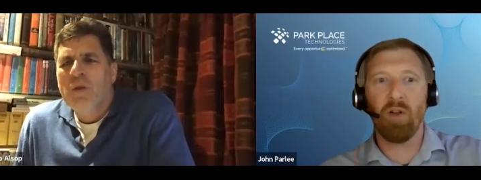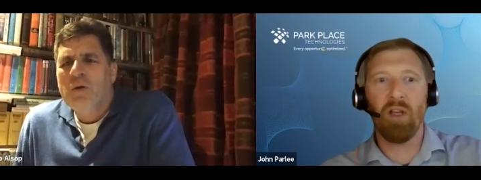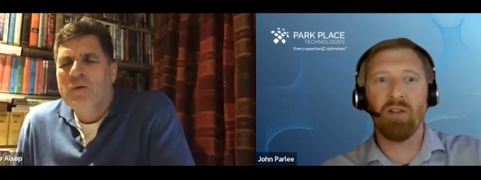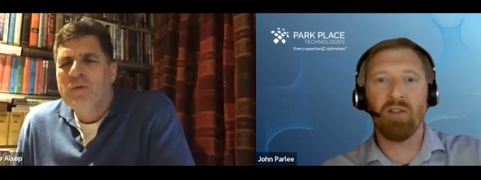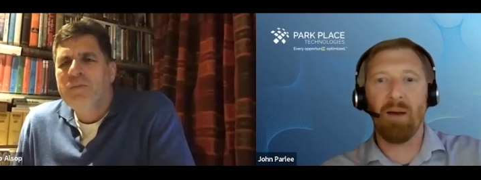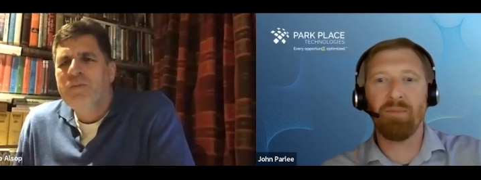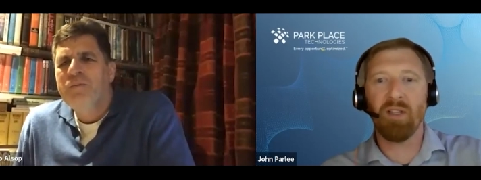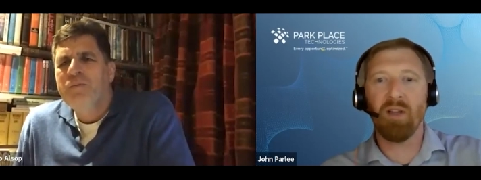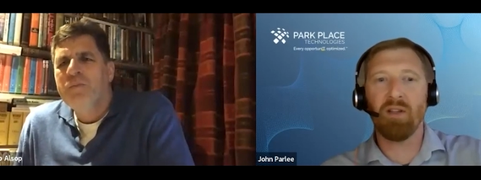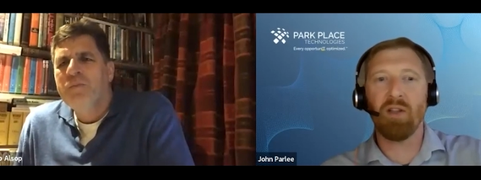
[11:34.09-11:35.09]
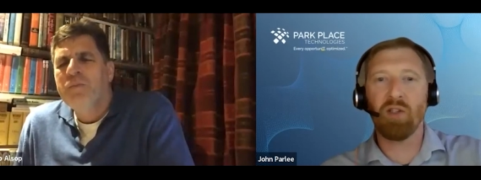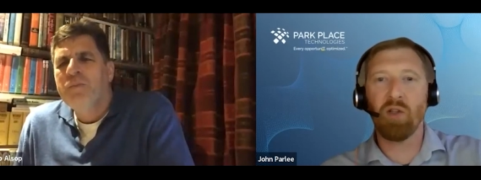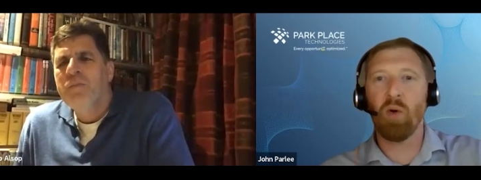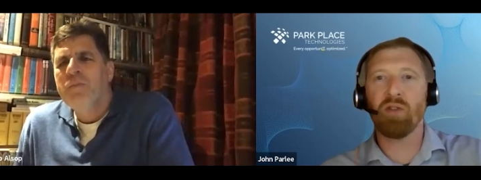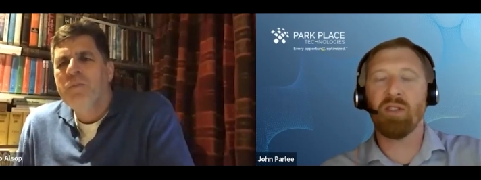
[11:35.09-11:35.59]
Speaker 1: really adopted the, the
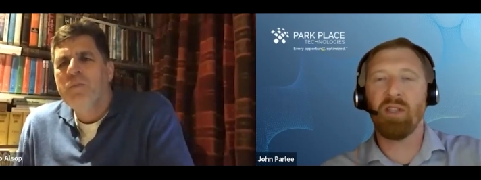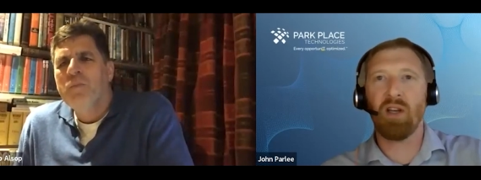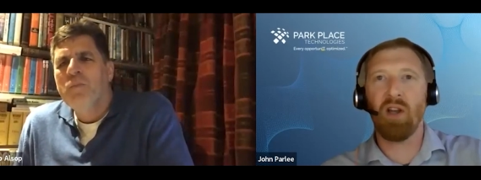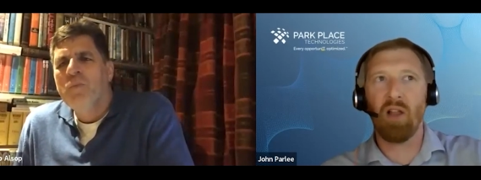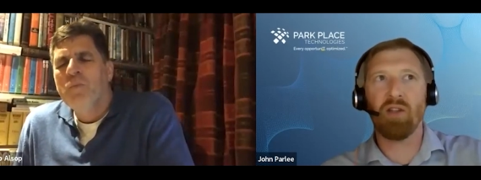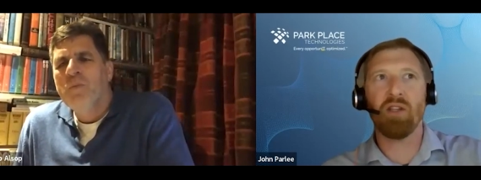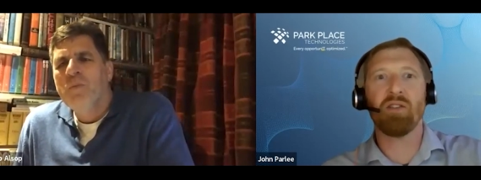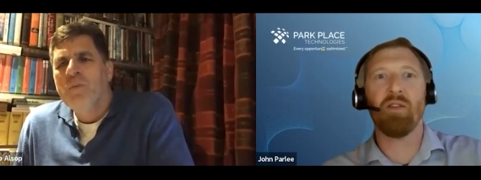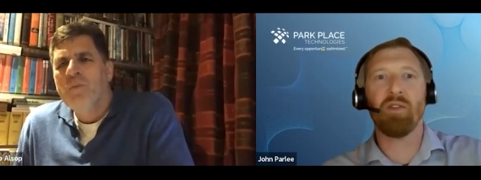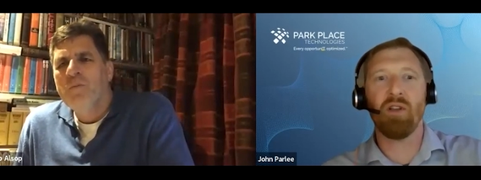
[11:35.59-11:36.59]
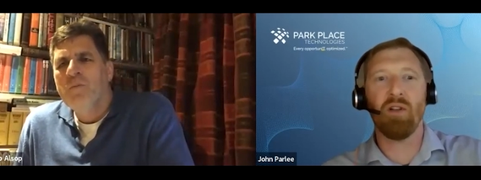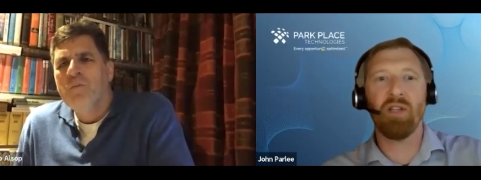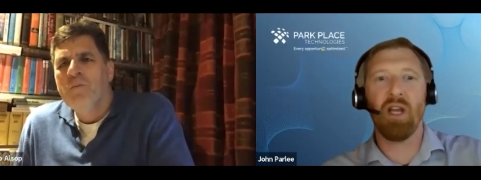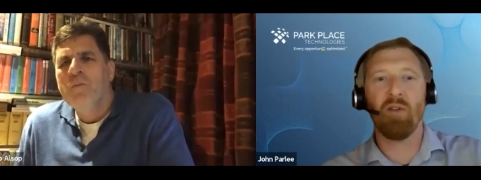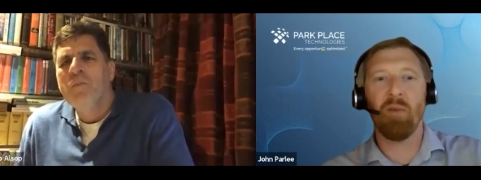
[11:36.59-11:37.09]
tools and technologies to
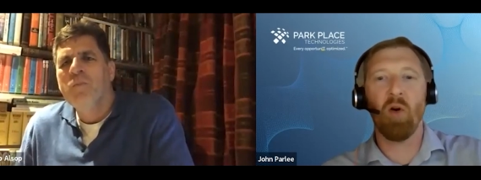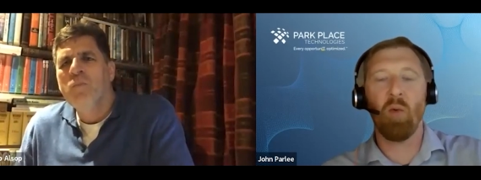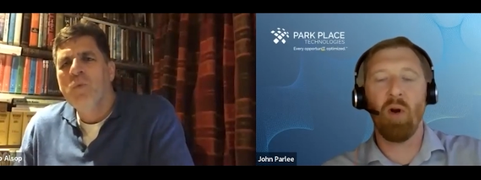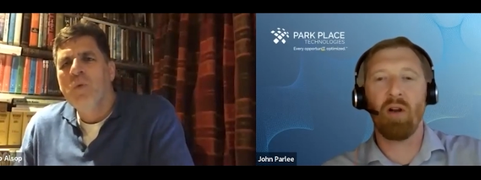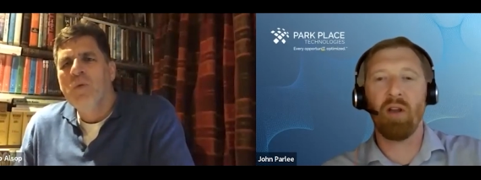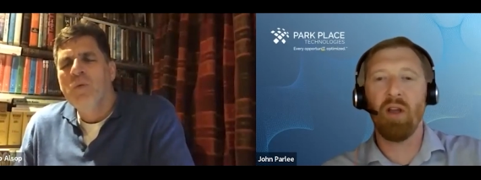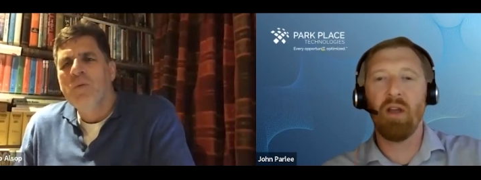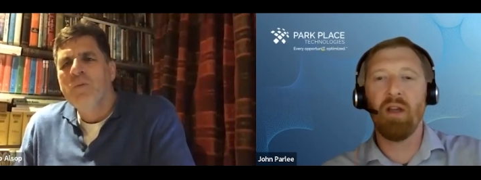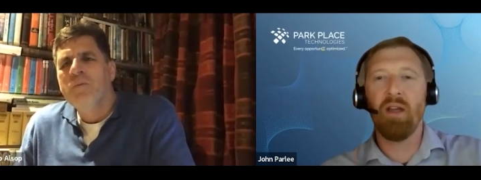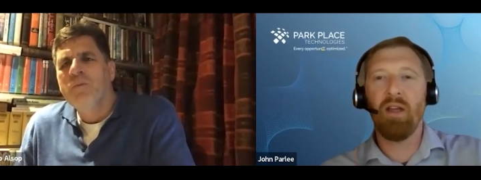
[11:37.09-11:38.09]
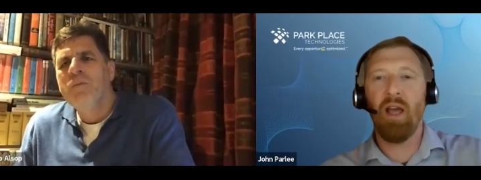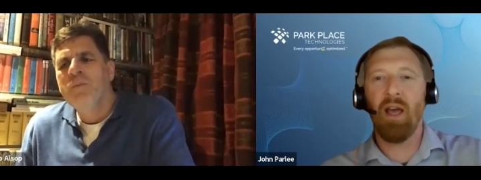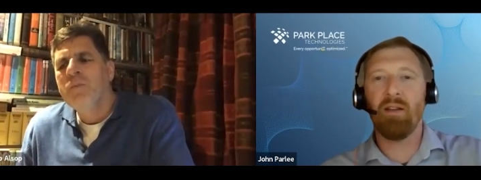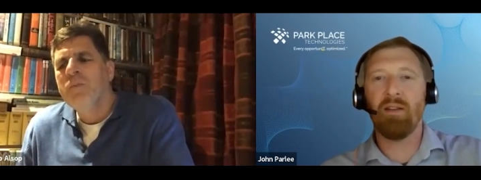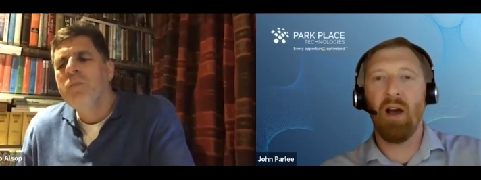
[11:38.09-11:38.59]
facilitate remote work
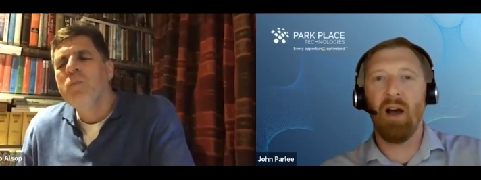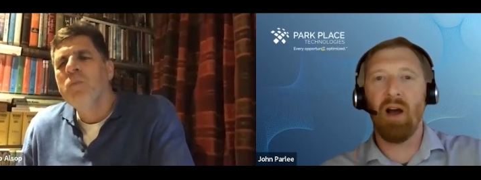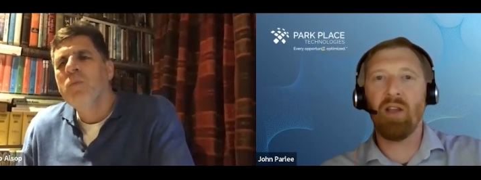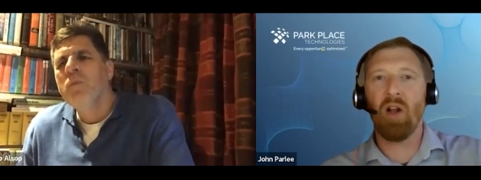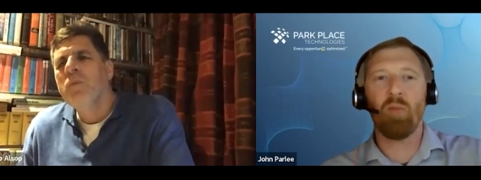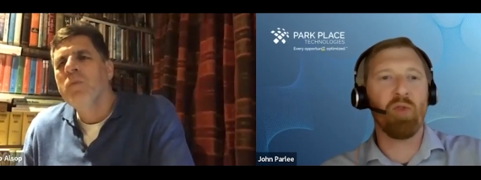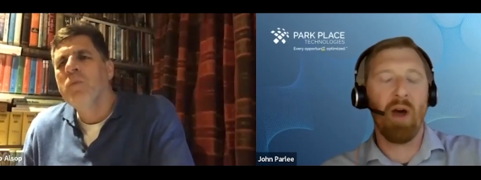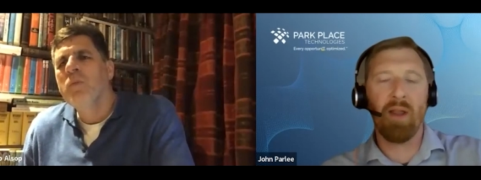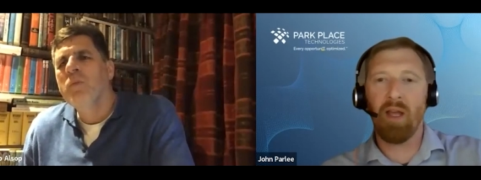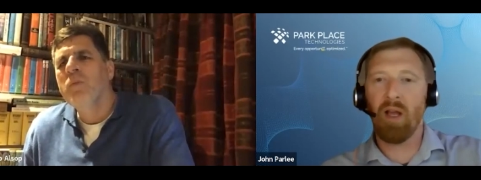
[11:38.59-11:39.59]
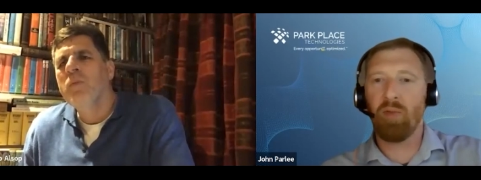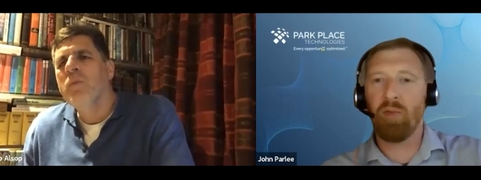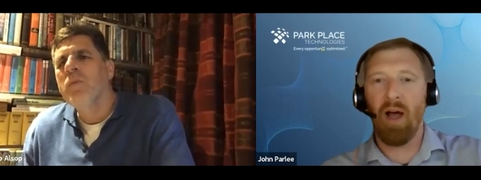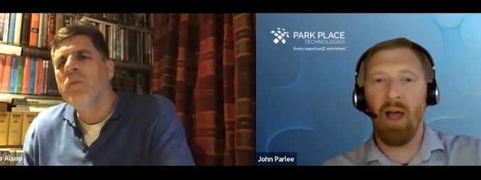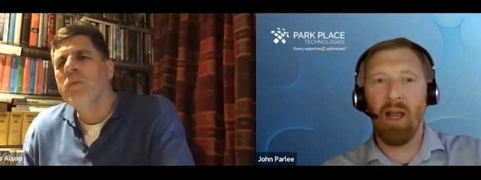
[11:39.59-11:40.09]
and uh, you know broadly
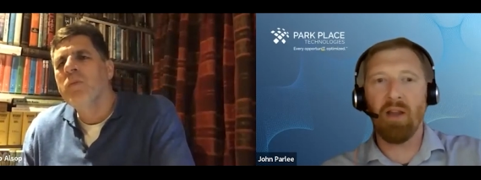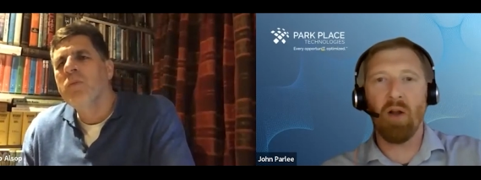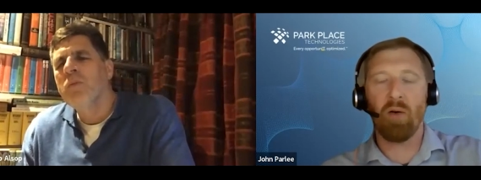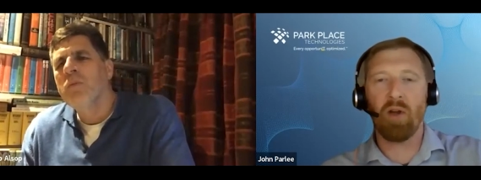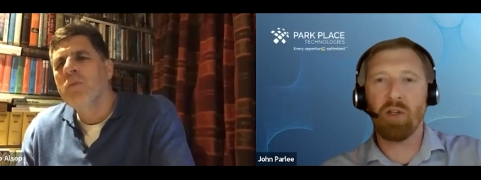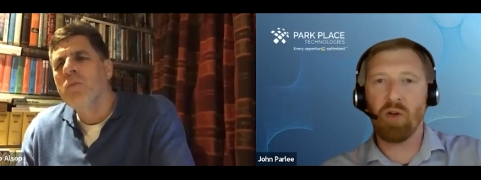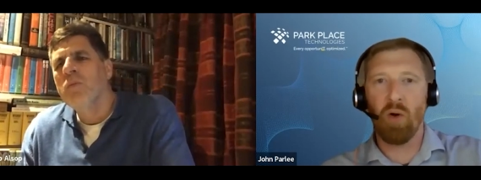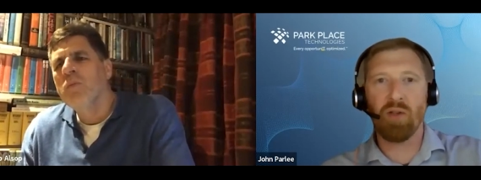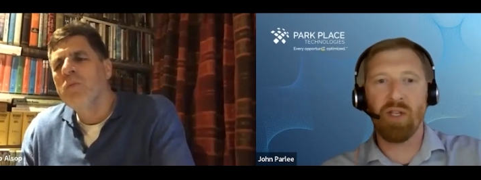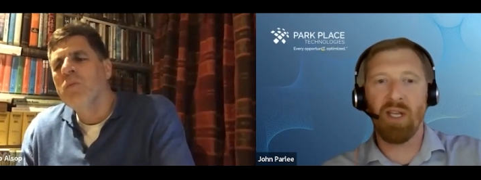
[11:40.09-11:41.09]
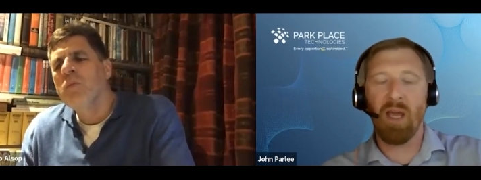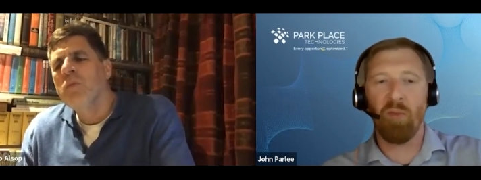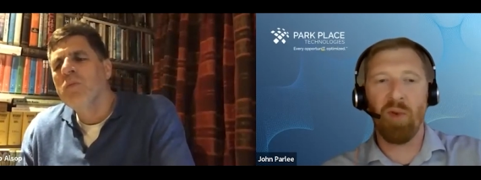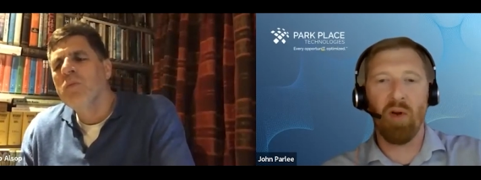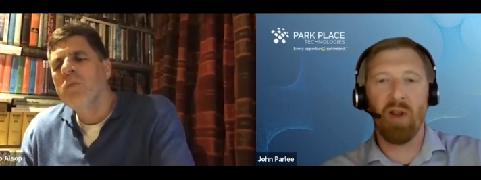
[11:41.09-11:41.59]
applied you know controls and
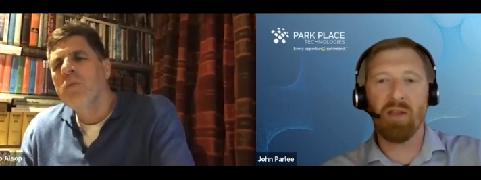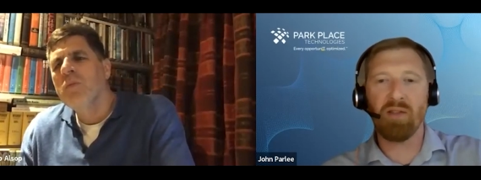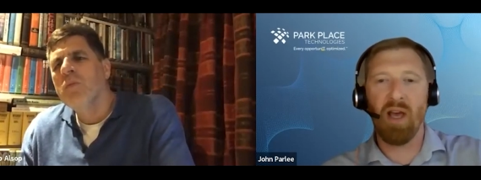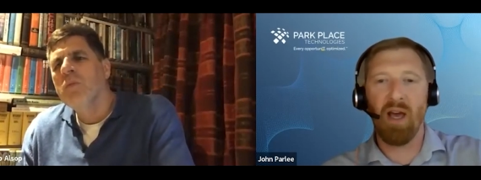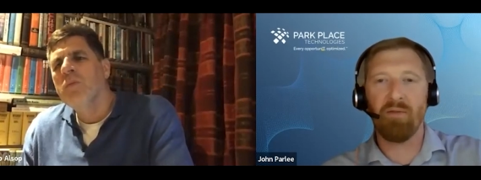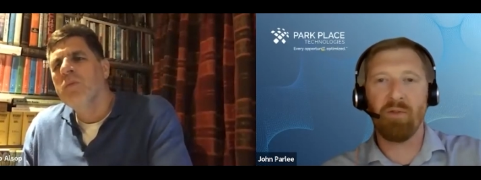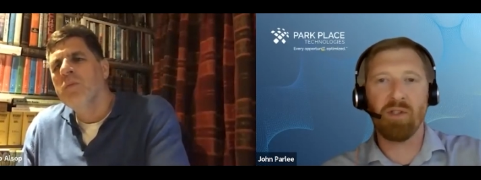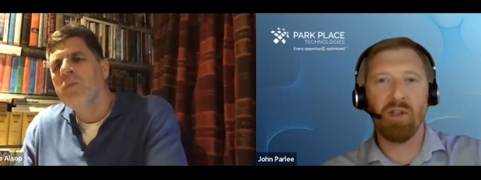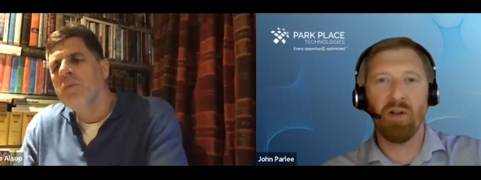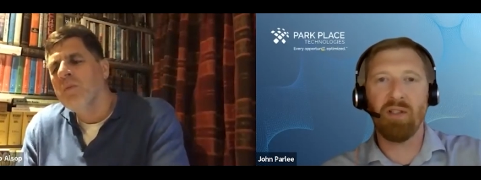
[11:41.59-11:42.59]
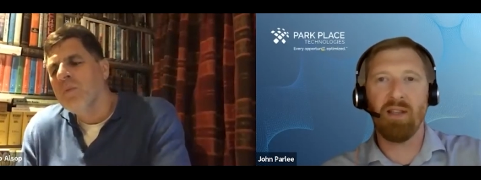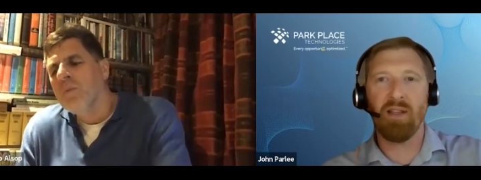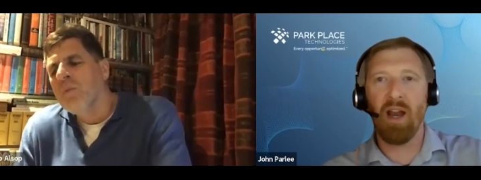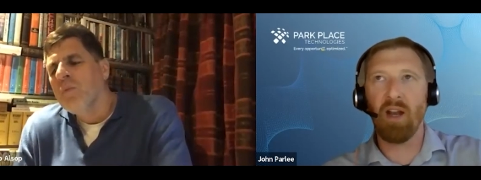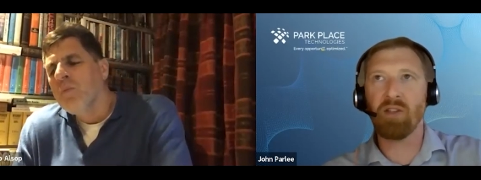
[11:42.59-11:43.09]
capabilities that facilitate
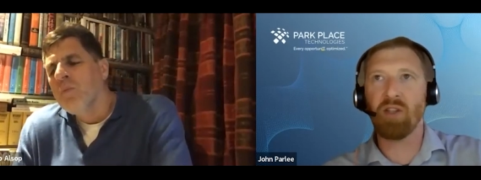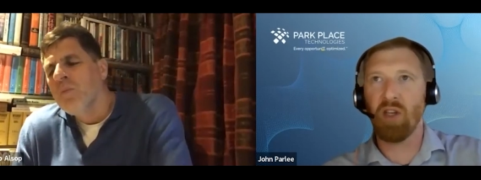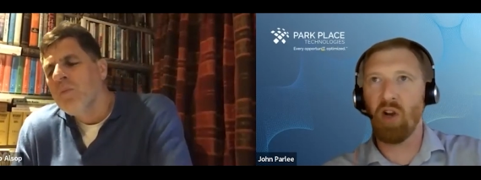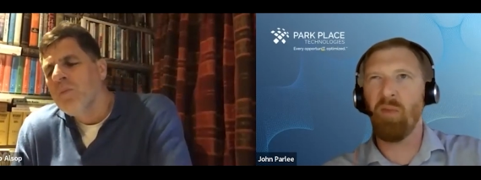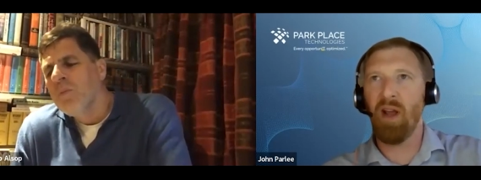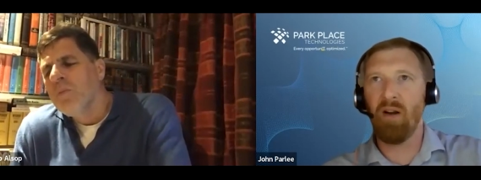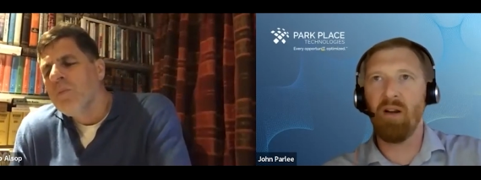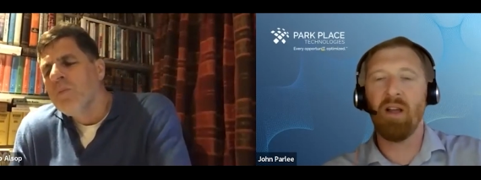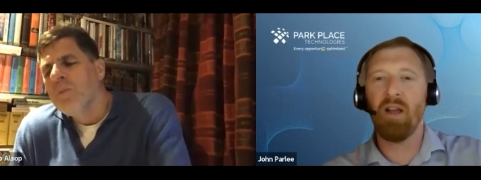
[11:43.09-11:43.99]
that in a secure manner